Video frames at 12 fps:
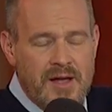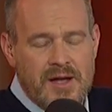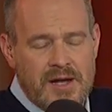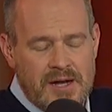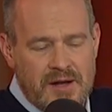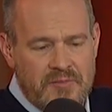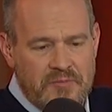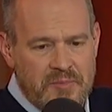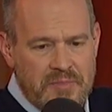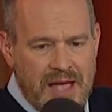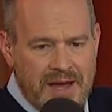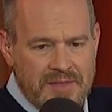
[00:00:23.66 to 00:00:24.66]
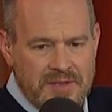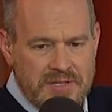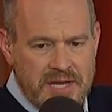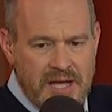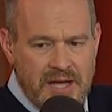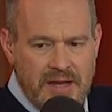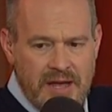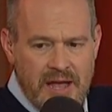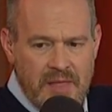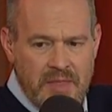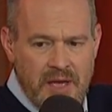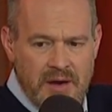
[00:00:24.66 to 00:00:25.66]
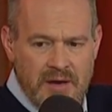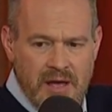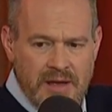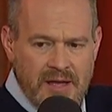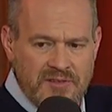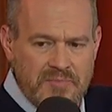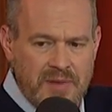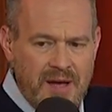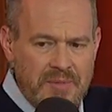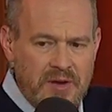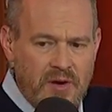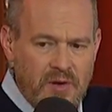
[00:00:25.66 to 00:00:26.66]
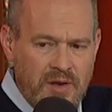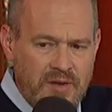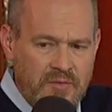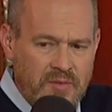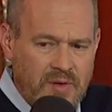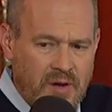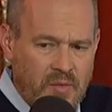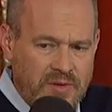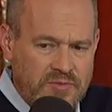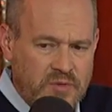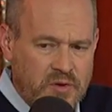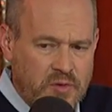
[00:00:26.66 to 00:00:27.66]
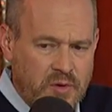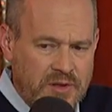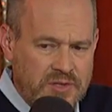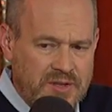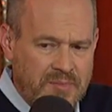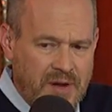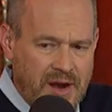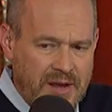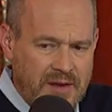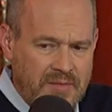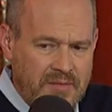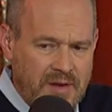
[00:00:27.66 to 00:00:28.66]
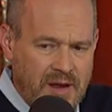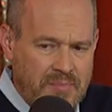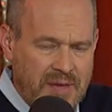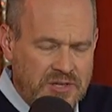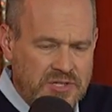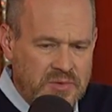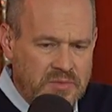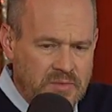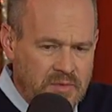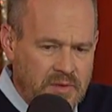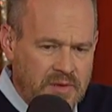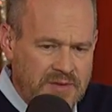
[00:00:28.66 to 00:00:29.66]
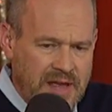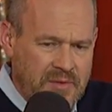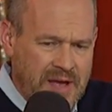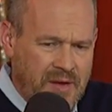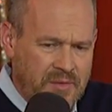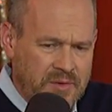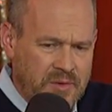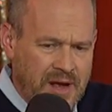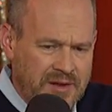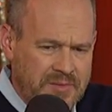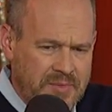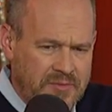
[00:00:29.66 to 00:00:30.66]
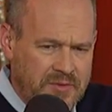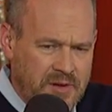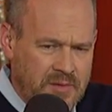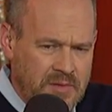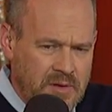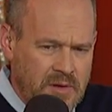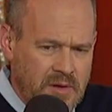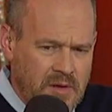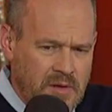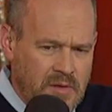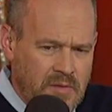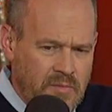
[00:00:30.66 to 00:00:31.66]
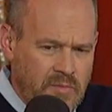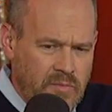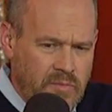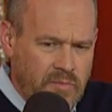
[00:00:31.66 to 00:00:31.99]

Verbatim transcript: Uh, from back in the day. And then I guess Bobby Hurley uh, was recruiting somebody and, and met you is that how you got to Buffalo? Yeah, yeah. You, that's